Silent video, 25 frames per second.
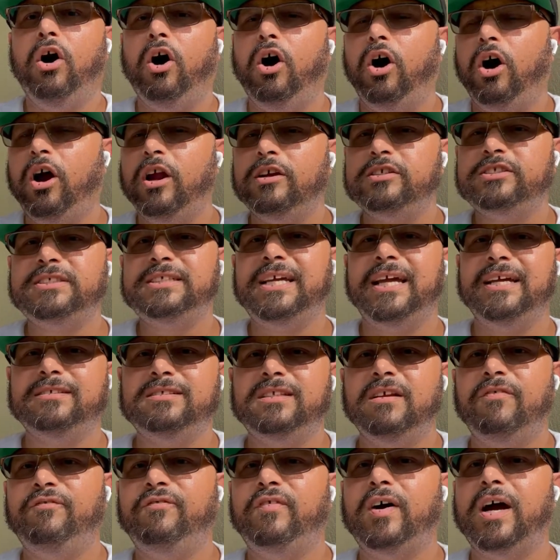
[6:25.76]
Our
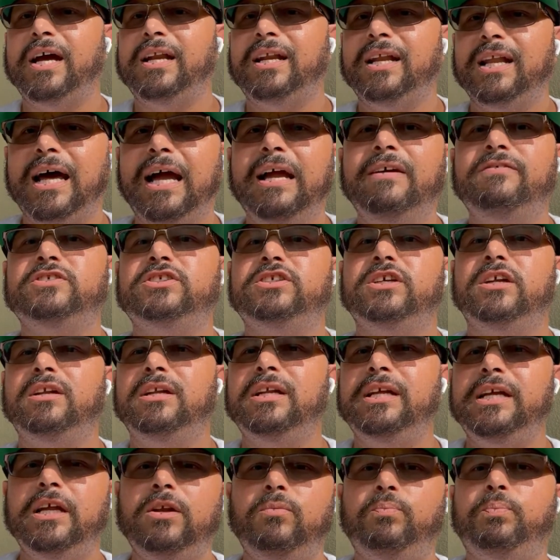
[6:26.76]
sanctified life
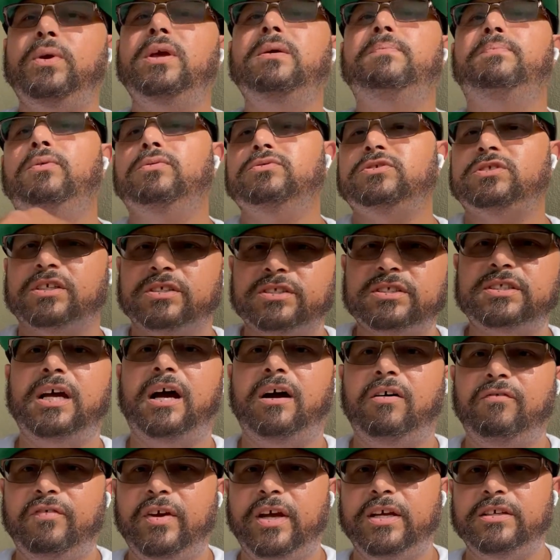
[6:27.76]
should lead people to
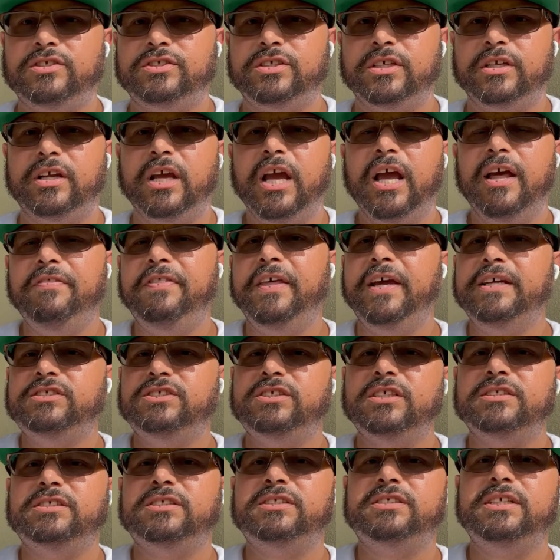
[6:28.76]
salvation. They
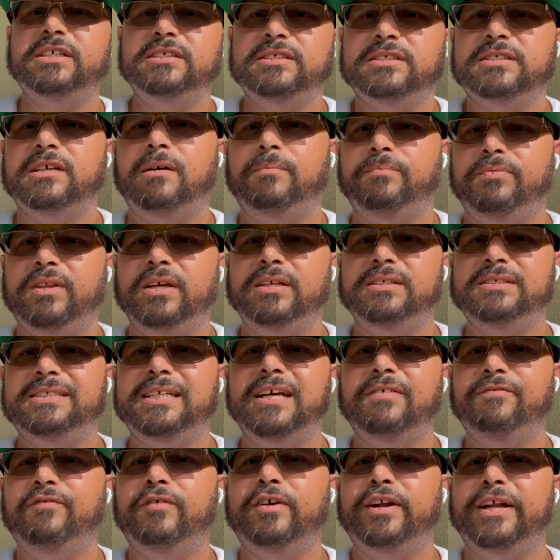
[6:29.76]
should see something
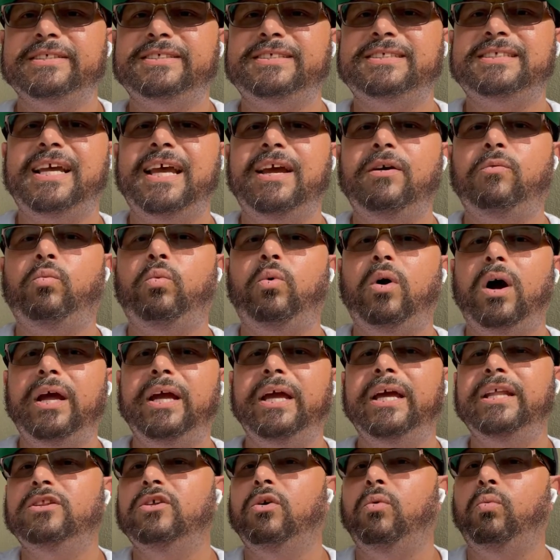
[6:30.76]
different and say,
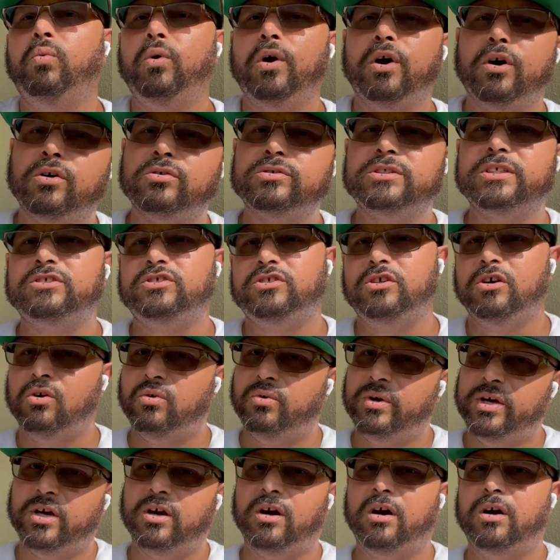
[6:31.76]
what in the world is
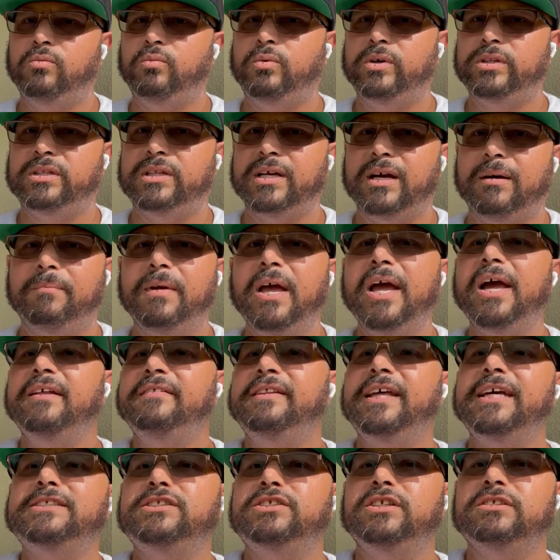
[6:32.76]
going on with them?
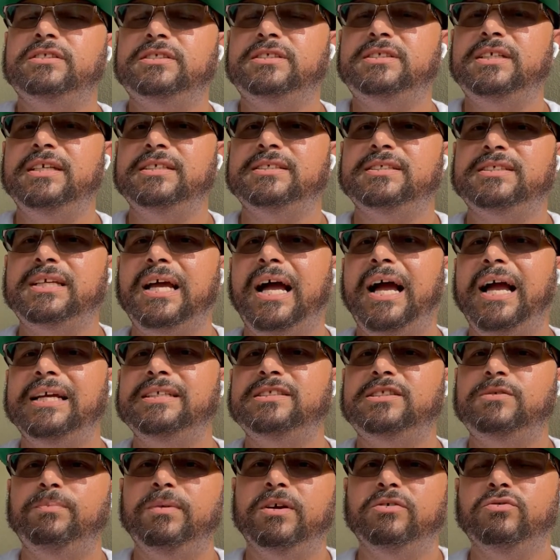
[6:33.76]
They should see
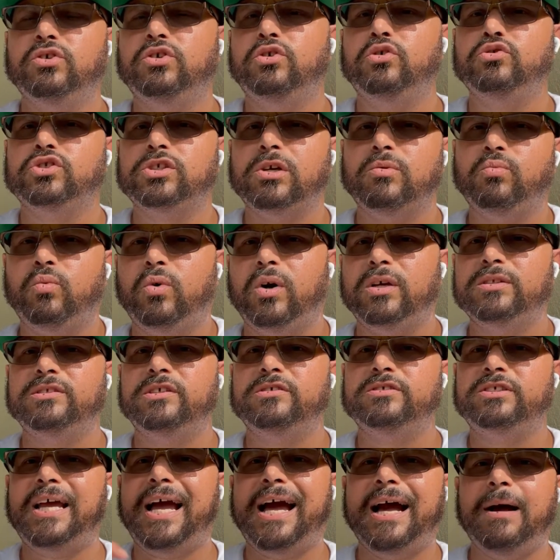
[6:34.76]
signs, miracles, and
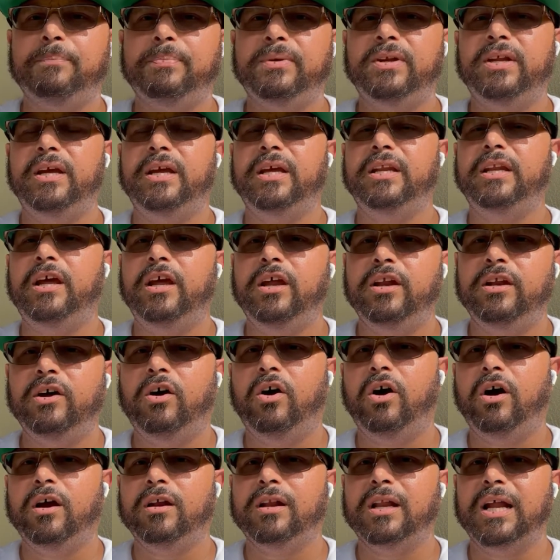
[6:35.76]
wonders happening in
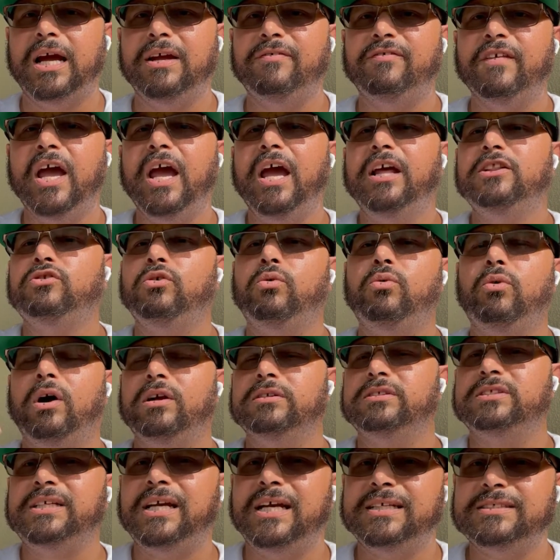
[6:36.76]
our life through
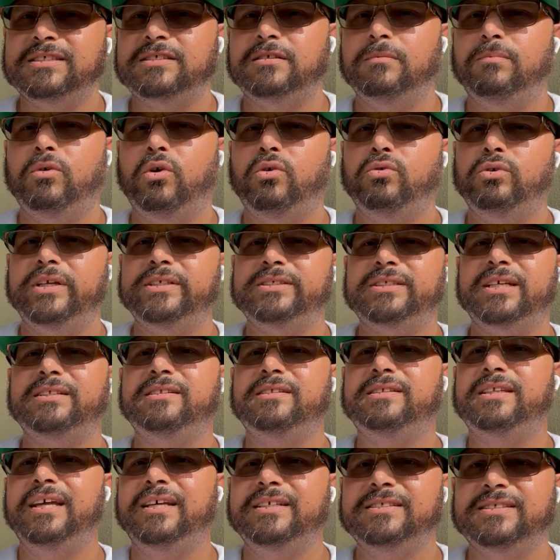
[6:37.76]
our testimonies
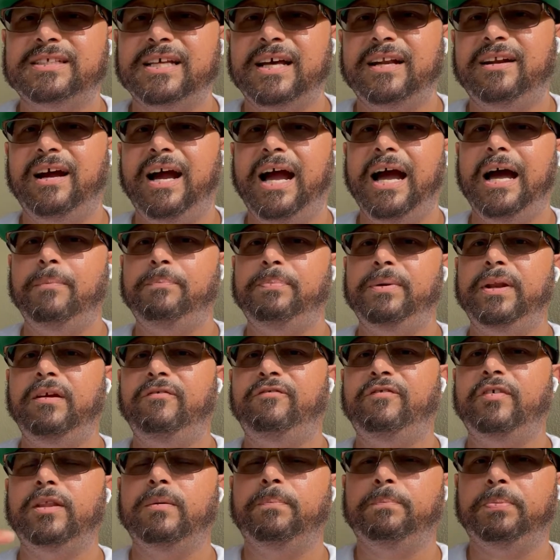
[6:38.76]
and things that are
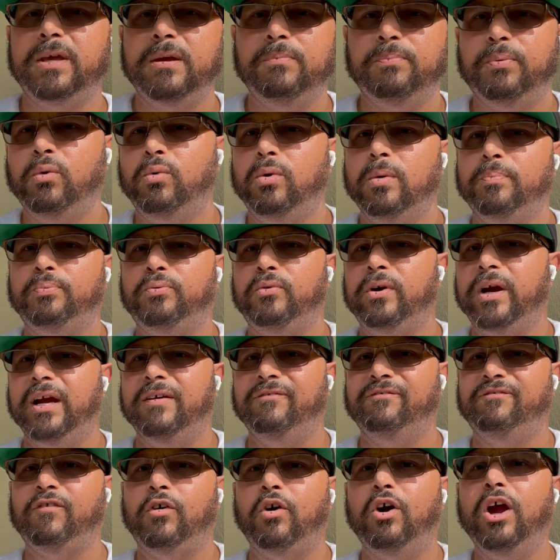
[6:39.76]
happening for the people we're
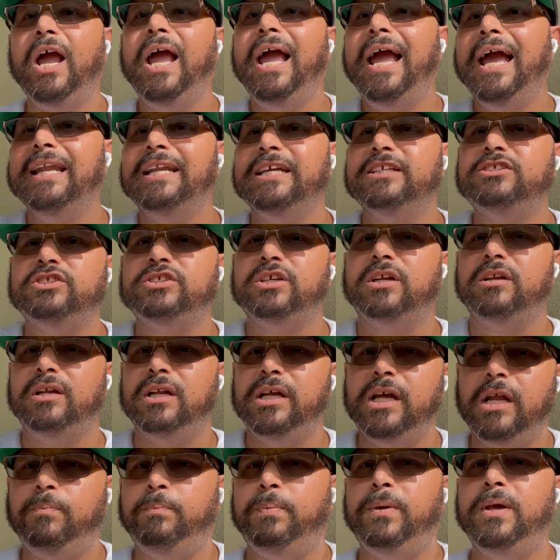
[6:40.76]
praying for, and it should
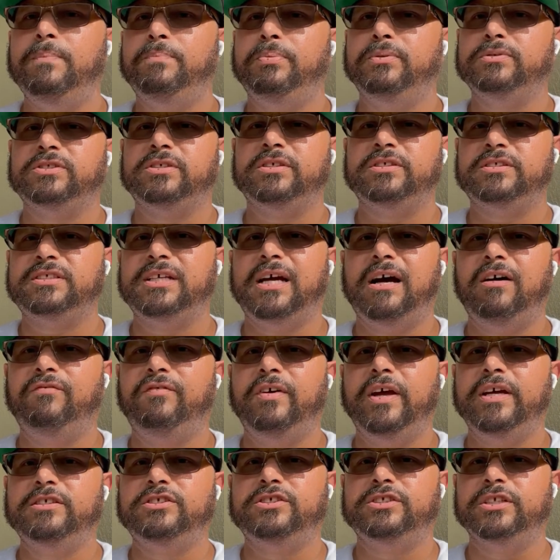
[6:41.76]
lead people to
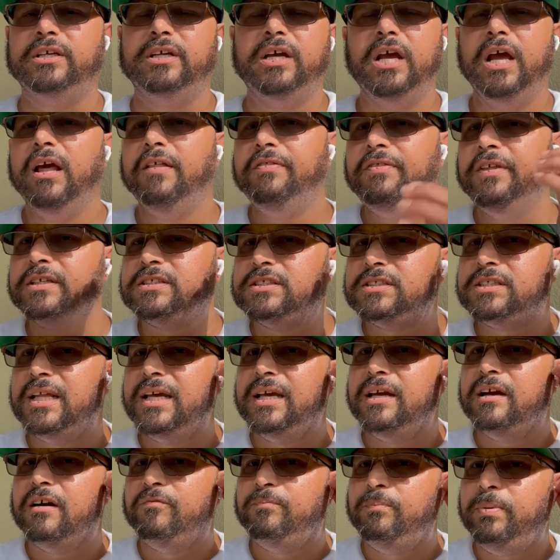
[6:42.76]
salvation. This
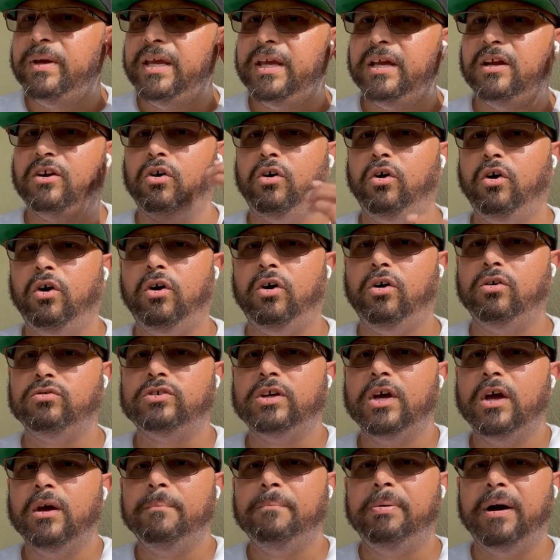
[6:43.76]
thing of being
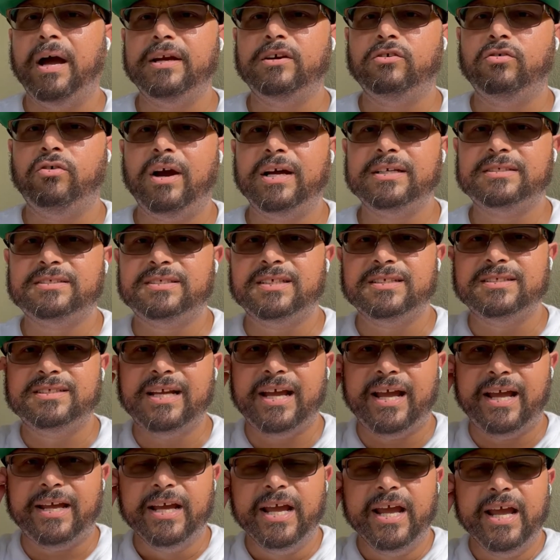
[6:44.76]
called by Christ
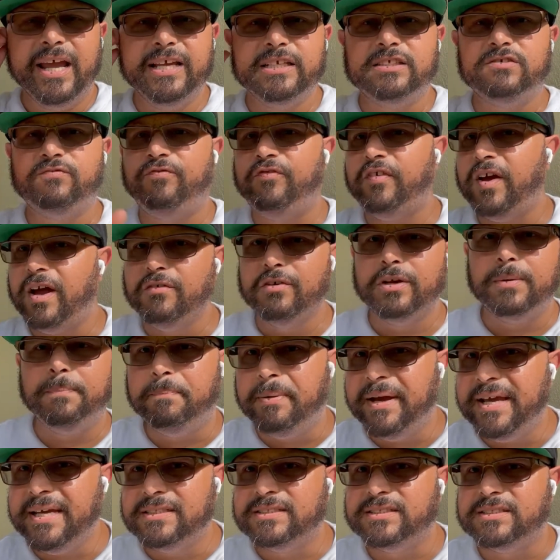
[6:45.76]
today is very
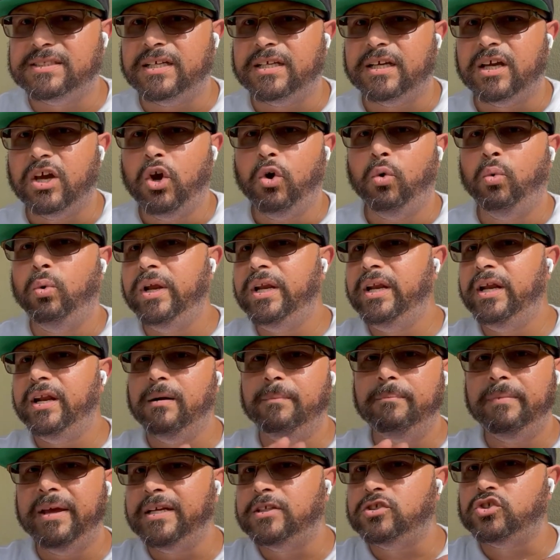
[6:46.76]
basic. We need
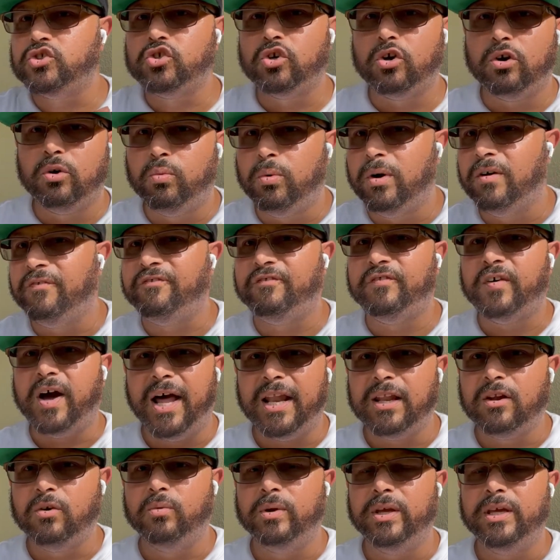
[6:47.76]
to make sure we're
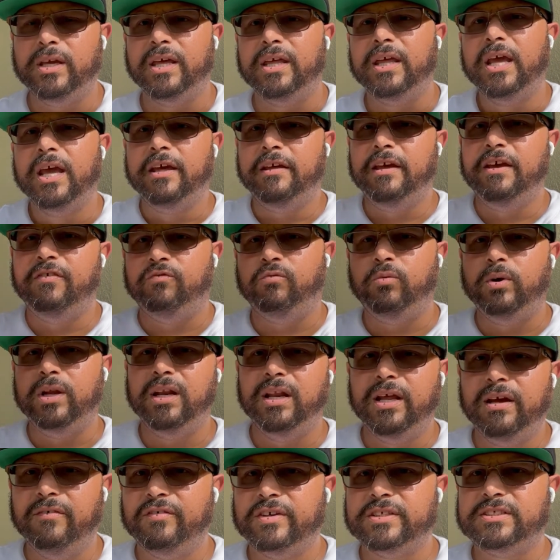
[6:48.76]
following it. If we
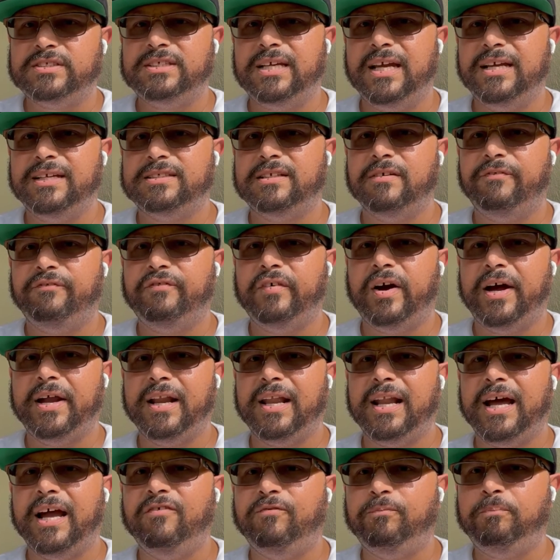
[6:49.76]
live a
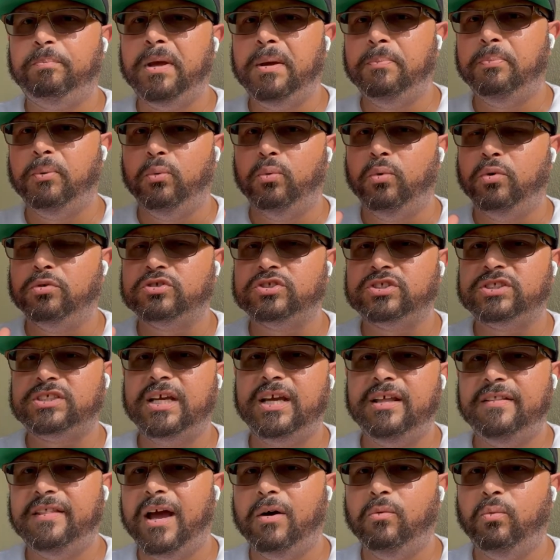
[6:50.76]
sanctified life, people will
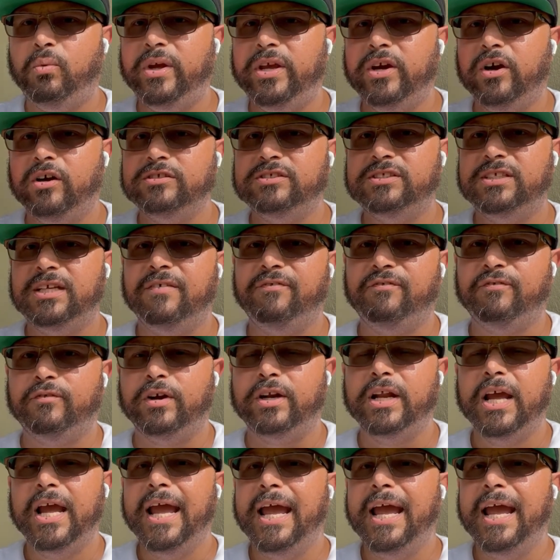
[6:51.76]
see that we are different.